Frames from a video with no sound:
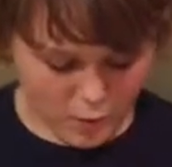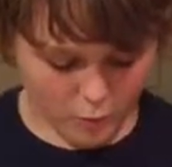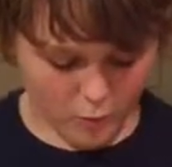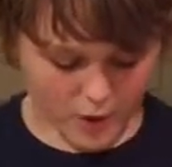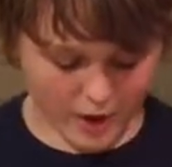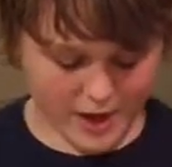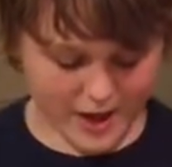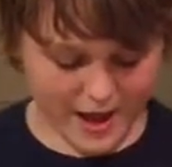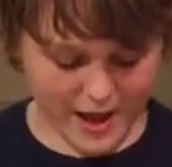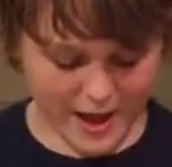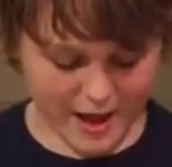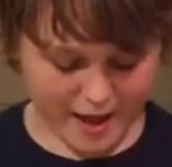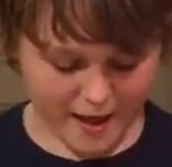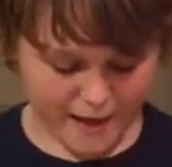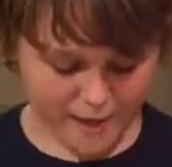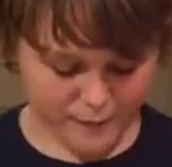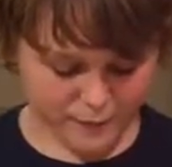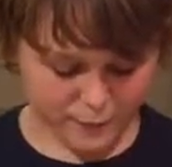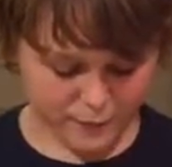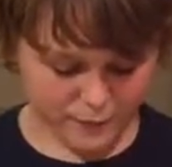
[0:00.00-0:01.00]

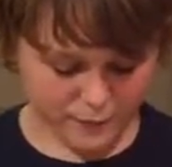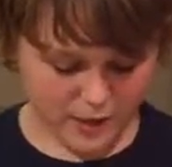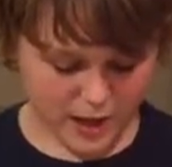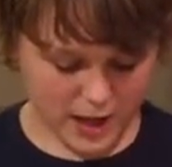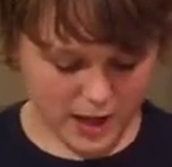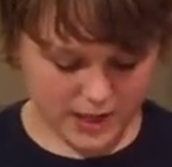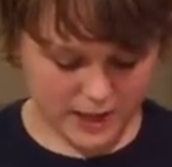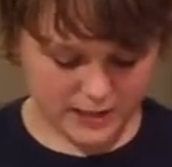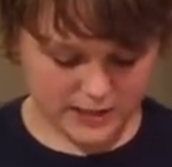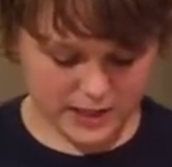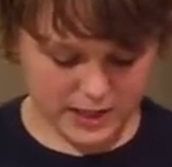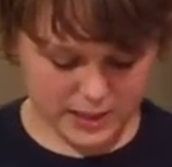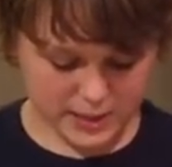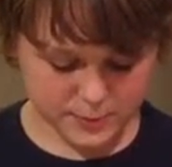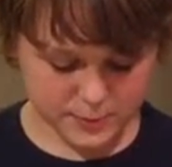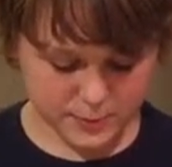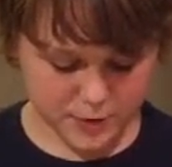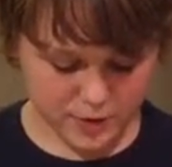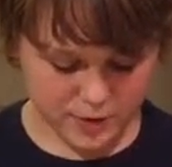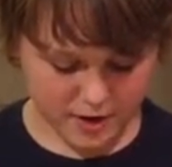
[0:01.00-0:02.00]
1.5
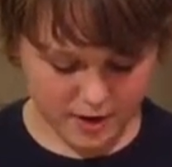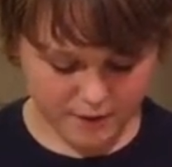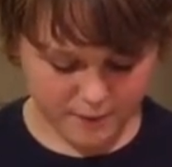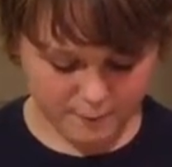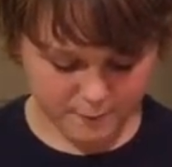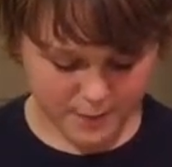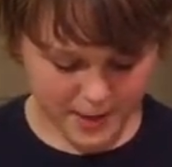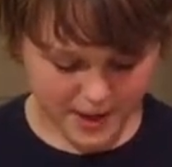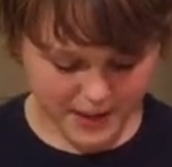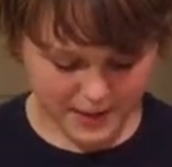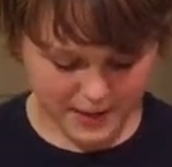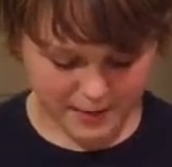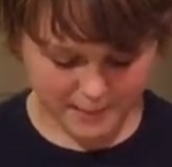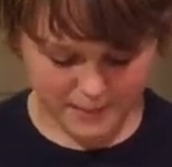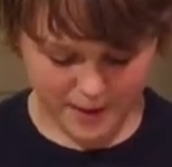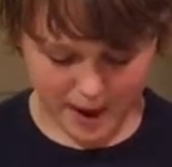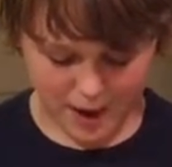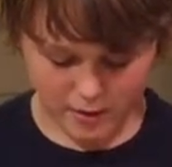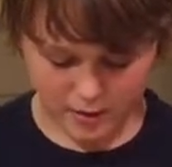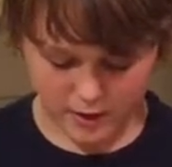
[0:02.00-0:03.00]
teaspoon of baking
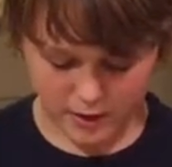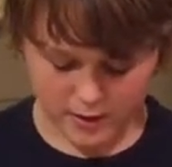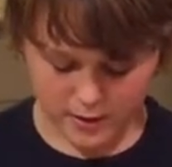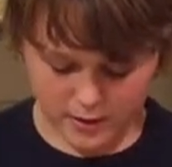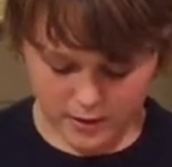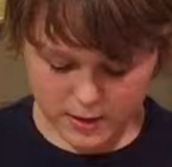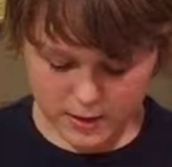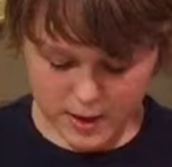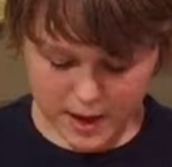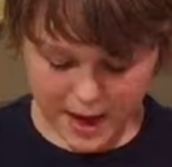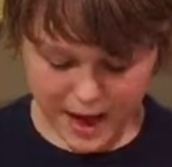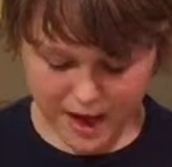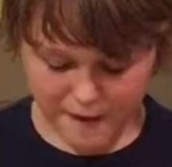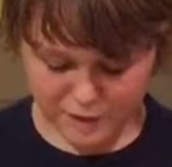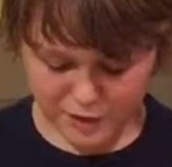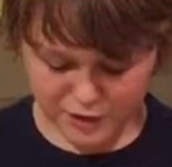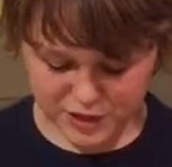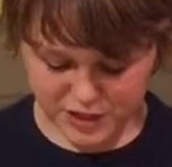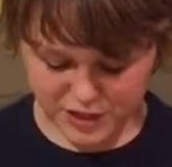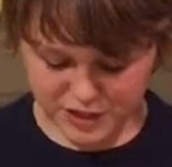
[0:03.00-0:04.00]
powder,
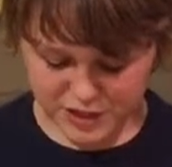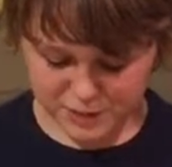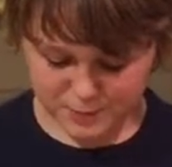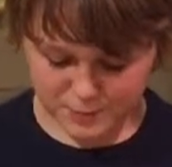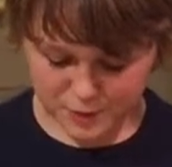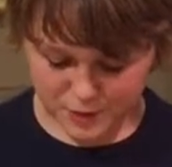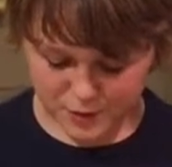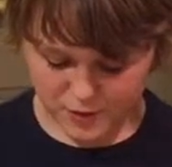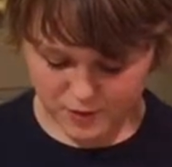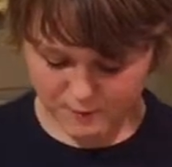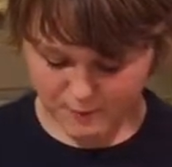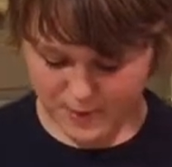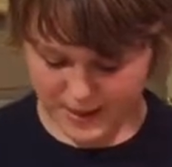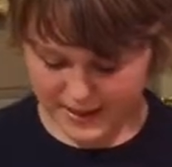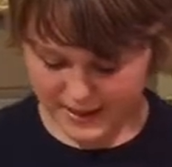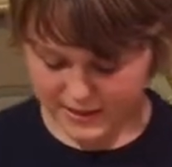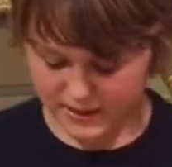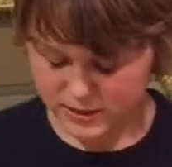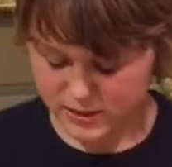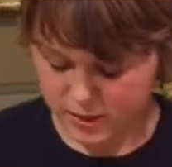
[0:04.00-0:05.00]
half a teaspoon of
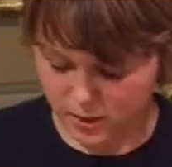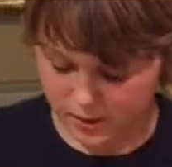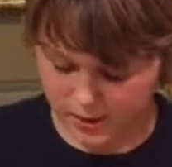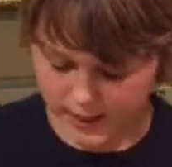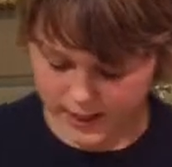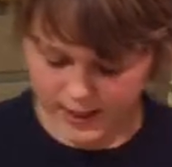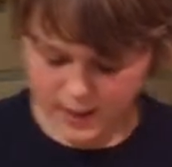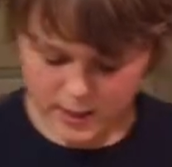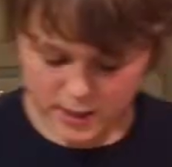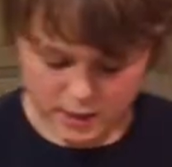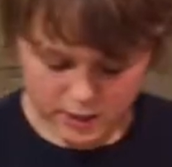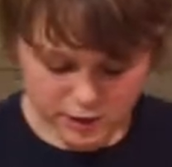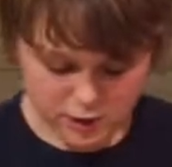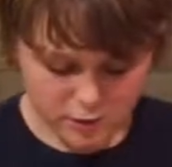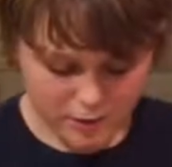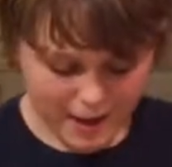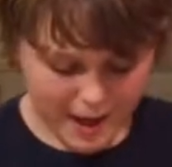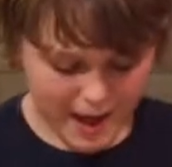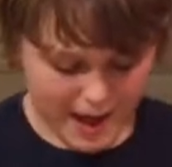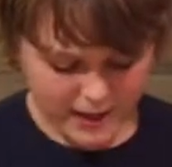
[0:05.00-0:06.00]
baking soda,
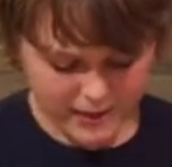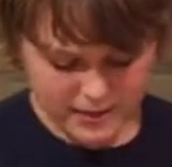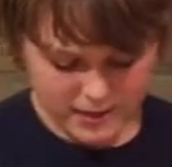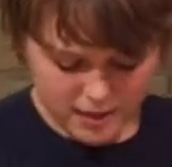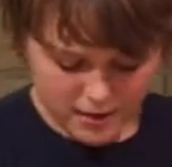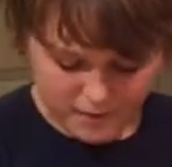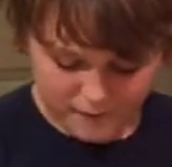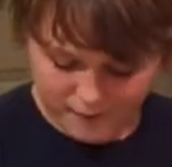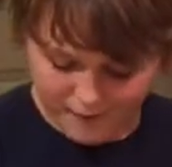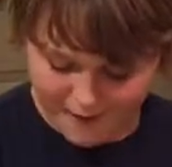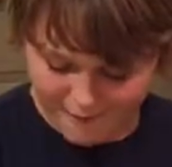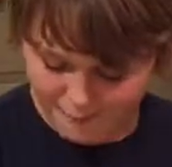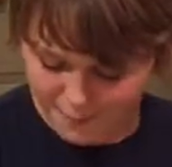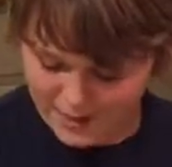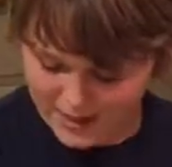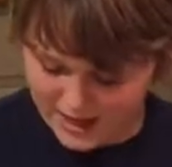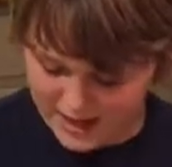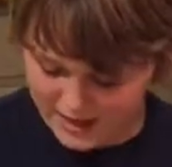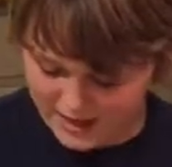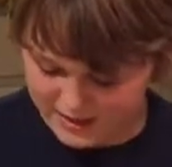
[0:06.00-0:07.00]
2 eggs, 5
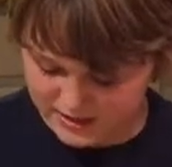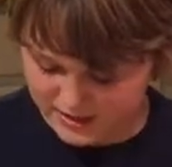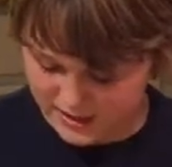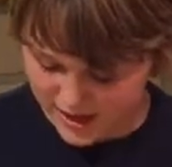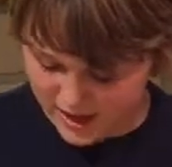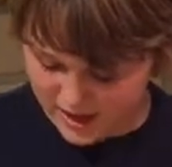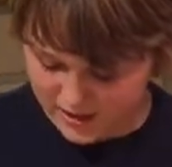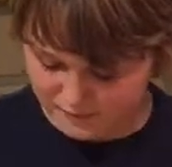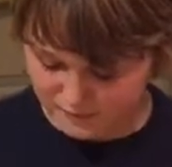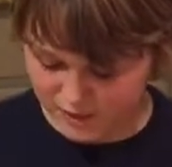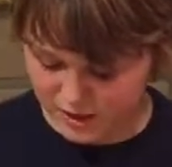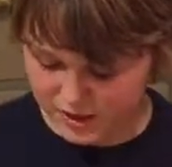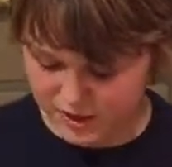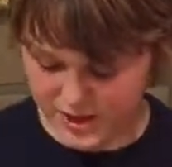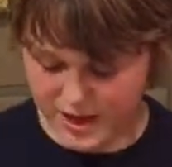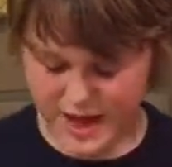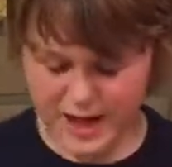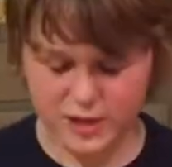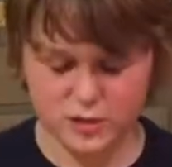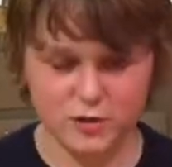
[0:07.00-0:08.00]
bananas, and
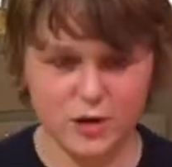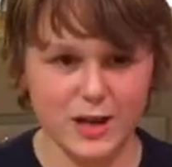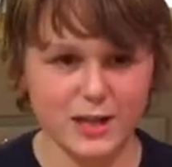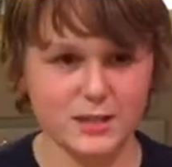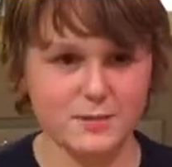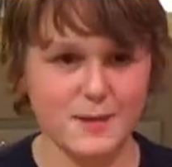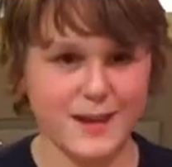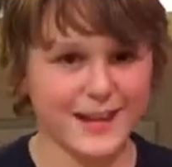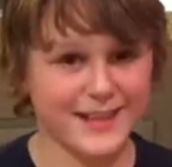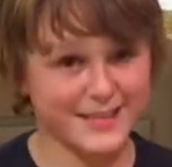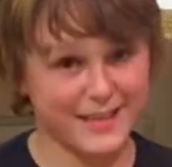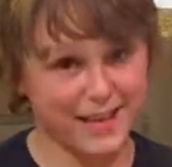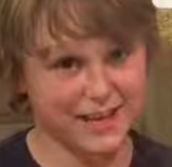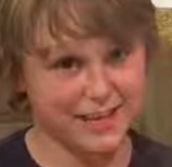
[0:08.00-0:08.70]
vanilla extract to make it